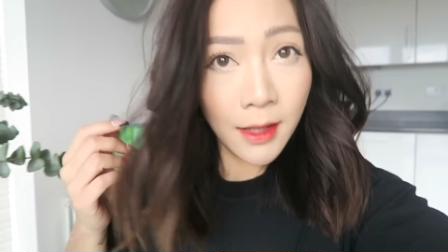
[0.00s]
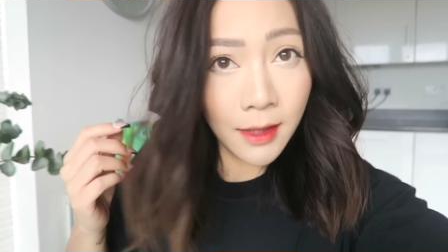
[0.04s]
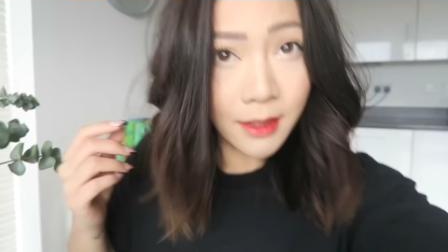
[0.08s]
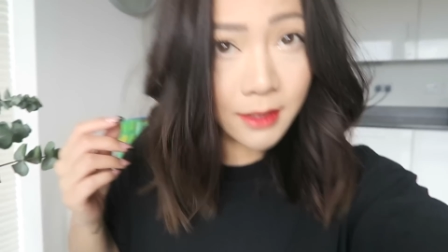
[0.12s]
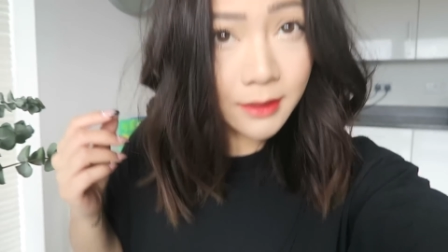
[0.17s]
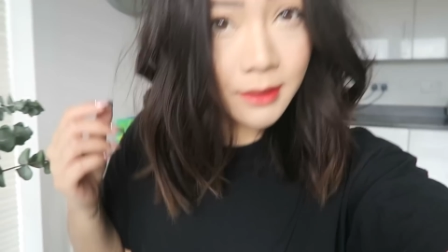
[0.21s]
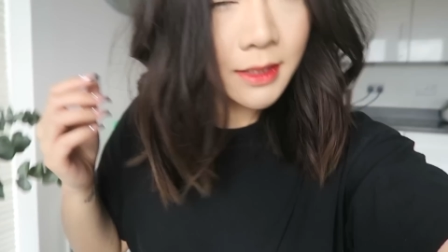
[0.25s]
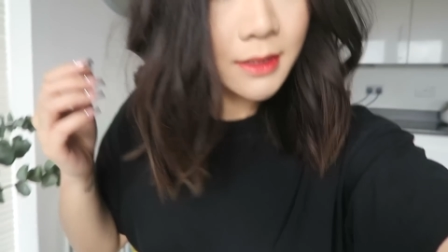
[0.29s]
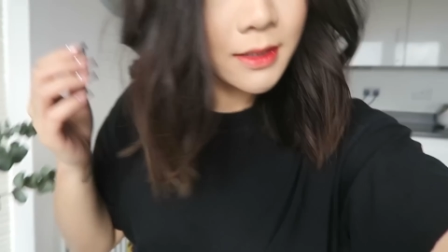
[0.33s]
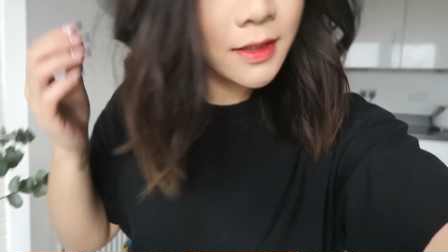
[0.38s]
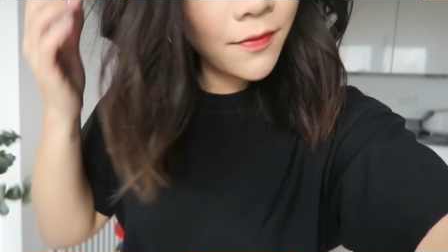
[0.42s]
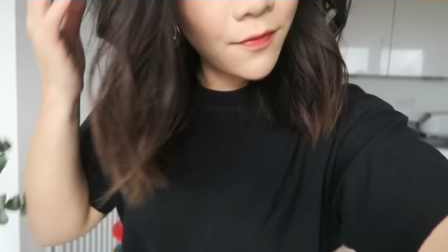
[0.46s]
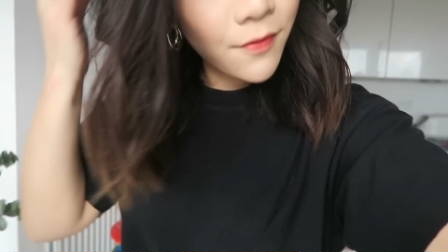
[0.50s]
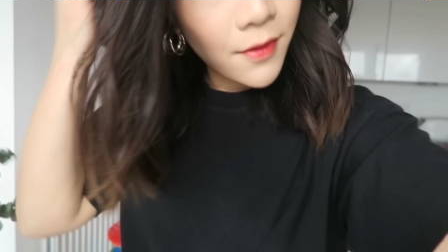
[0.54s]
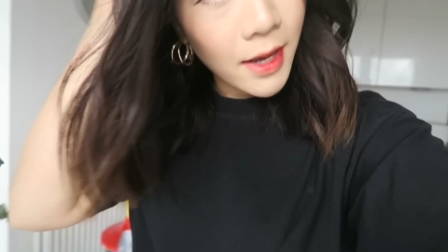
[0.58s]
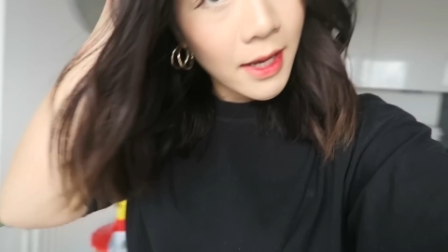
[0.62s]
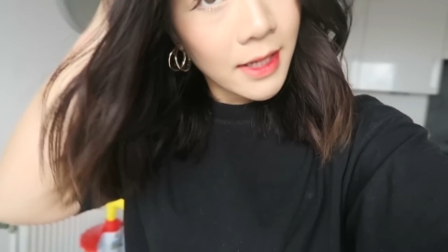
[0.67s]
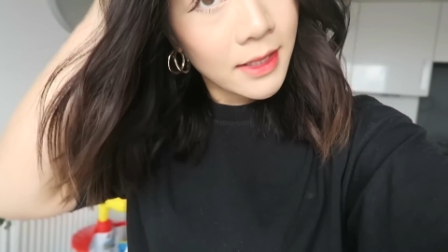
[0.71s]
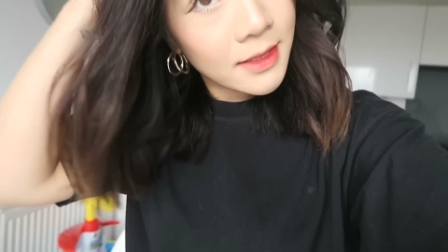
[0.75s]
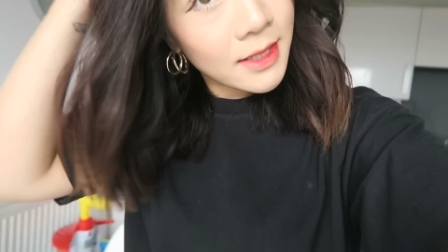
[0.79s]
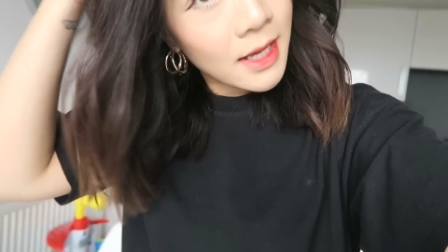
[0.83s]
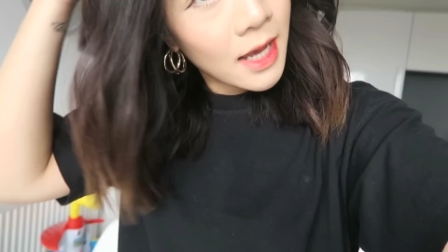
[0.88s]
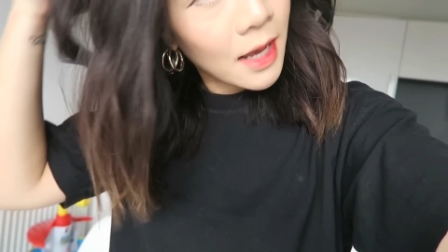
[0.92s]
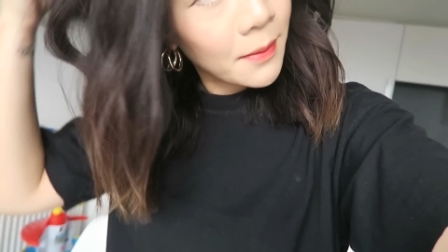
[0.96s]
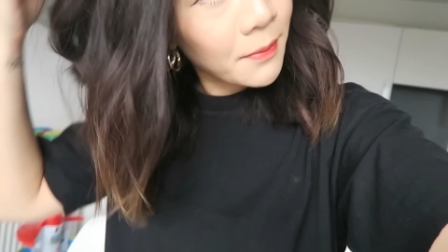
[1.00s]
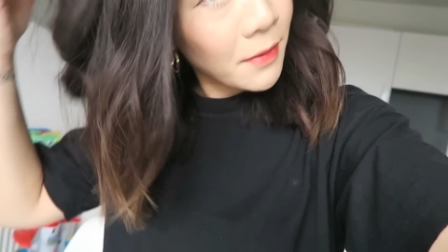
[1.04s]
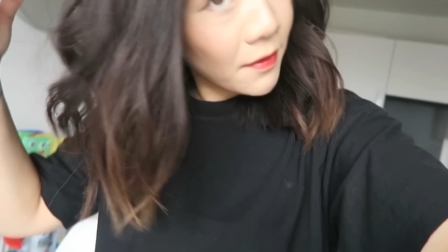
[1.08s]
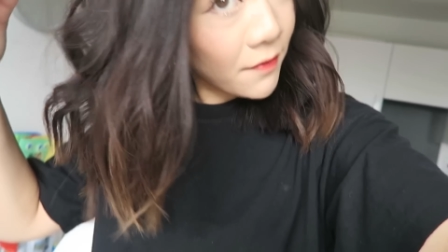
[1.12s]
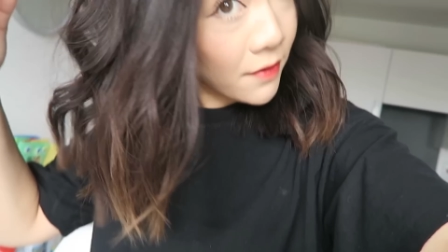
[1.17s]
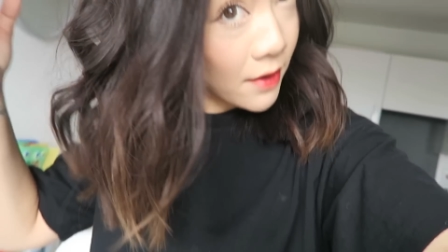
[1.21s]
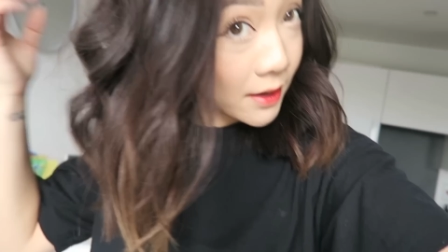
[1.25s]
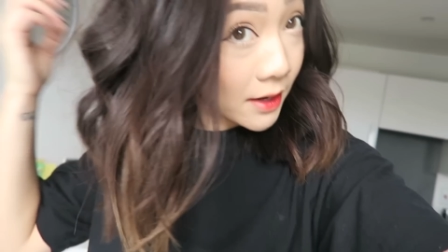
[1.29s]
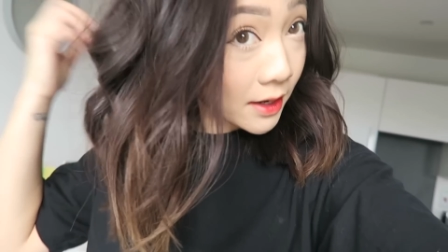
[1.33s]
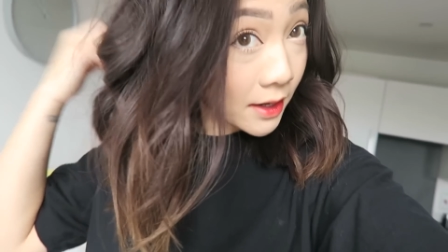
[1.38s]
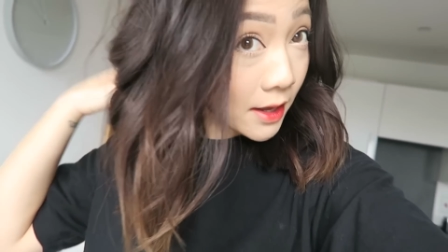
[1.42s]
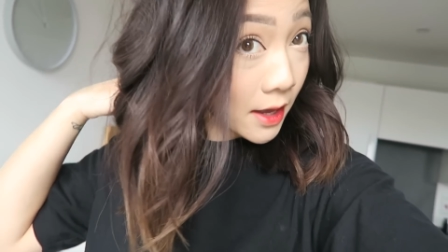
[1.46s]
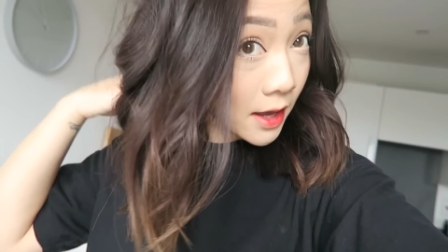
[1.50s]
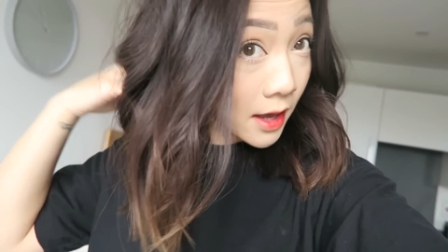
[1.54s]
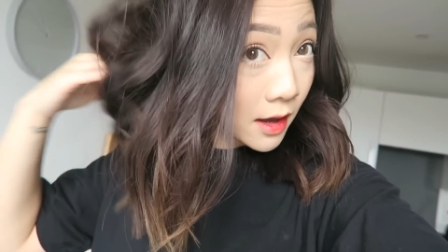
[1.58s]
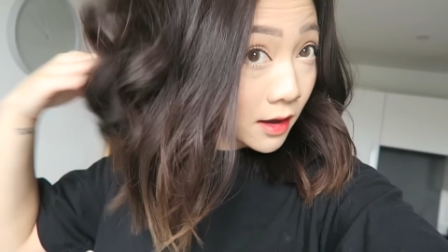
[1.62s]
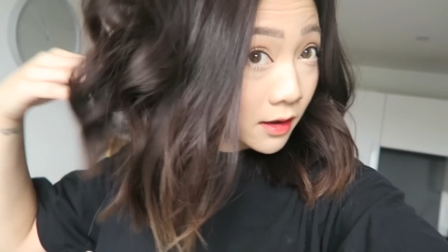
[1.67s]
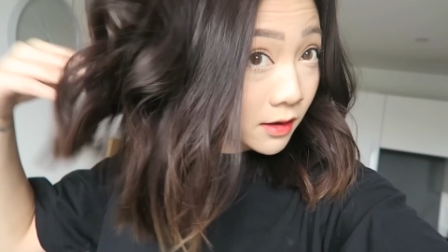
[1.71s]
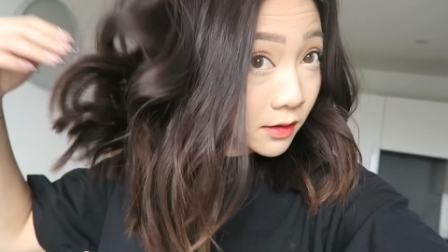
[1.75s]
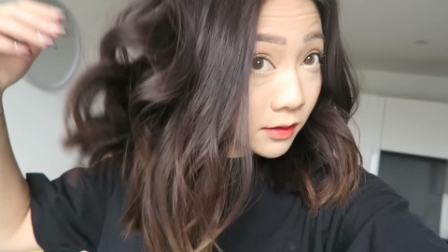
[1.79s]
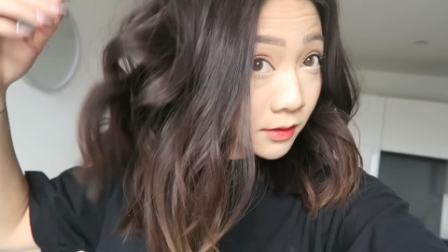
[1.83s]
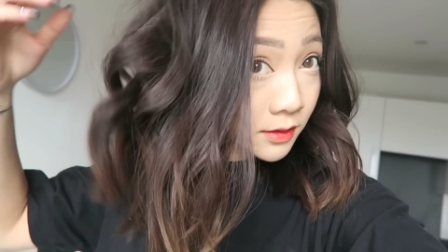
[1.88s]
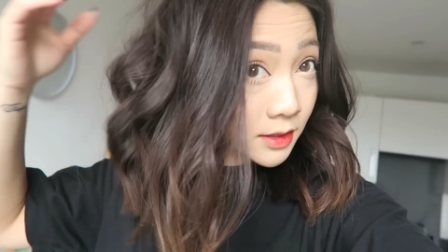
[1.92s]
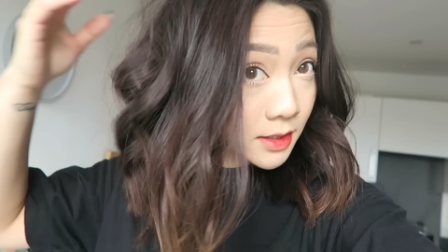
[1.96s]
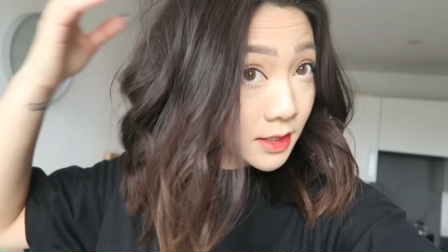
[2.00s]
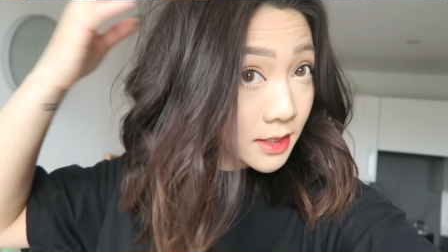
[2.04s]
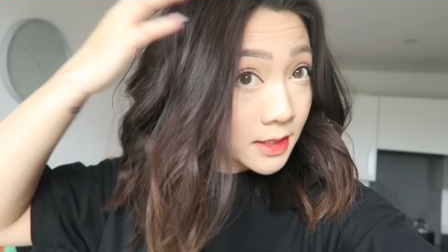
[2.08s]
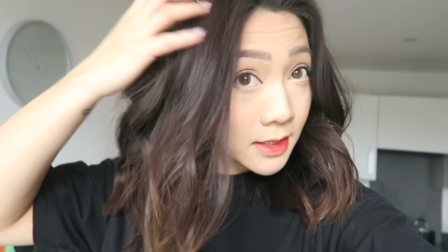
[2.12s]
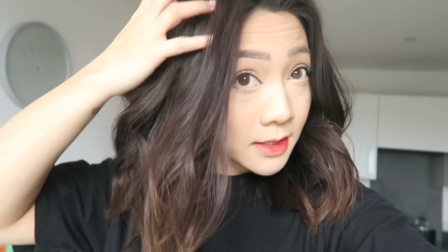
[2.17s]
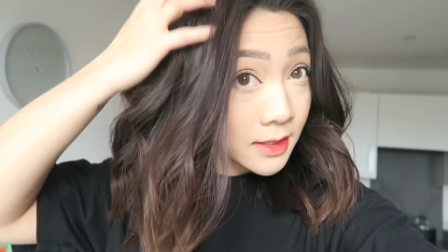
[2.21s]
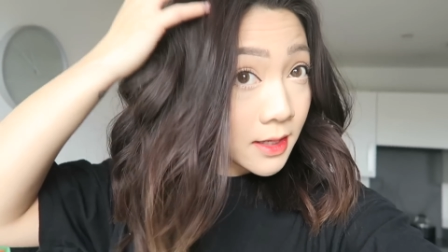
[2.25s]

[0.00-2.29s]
This is the first time I've had it curled